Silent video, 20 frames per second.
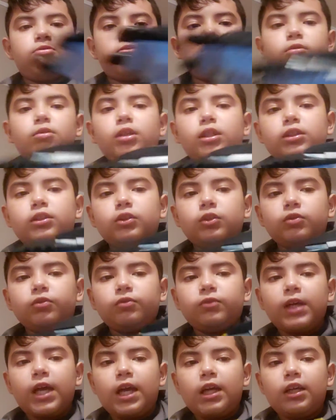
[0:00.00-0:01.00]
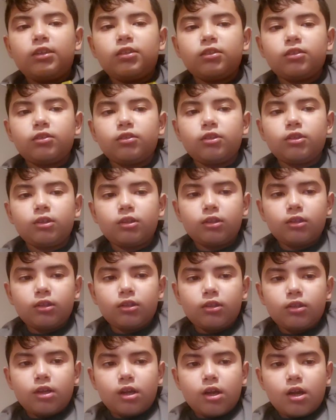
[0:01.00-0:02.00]
Not so fast.
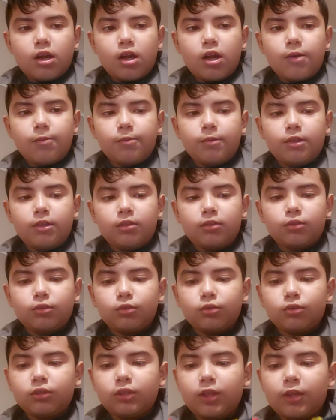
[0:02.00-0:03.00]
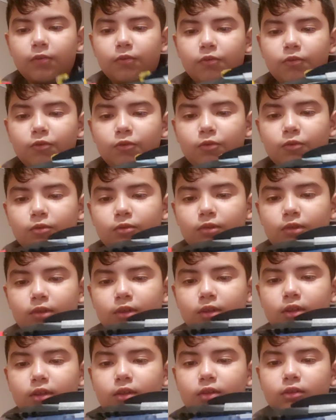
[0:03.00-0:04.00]
I'm here to save you
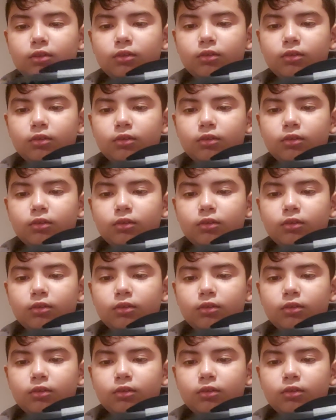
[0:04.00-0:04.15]
there.